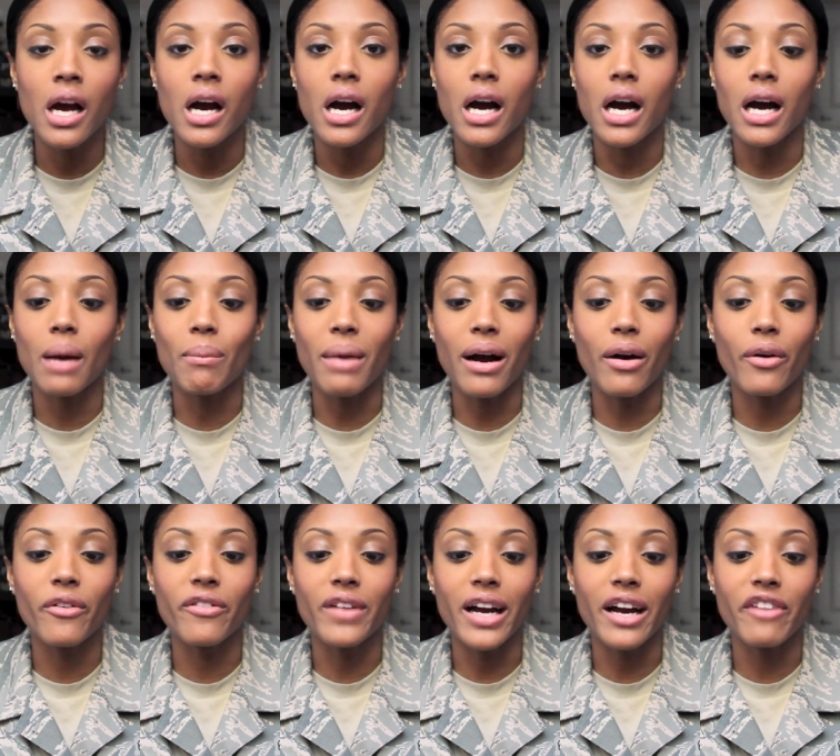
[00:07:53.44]

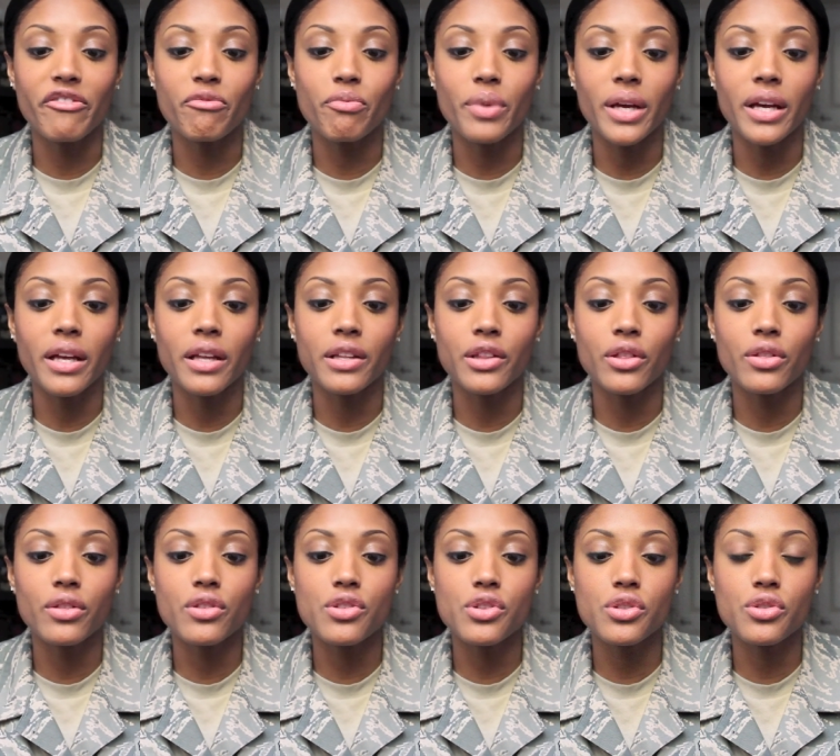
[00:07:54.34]
I've been
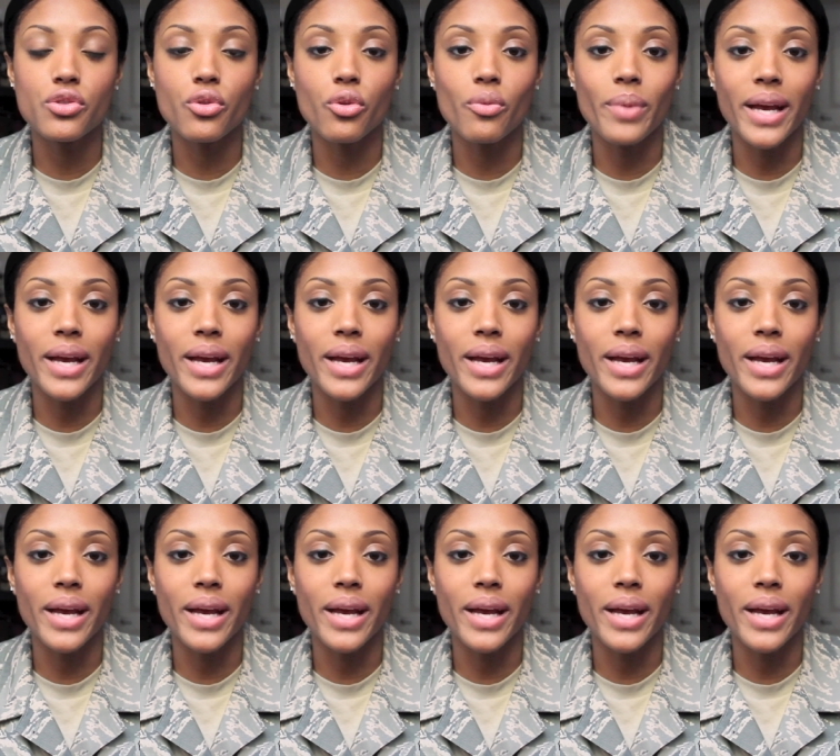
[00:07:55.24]
through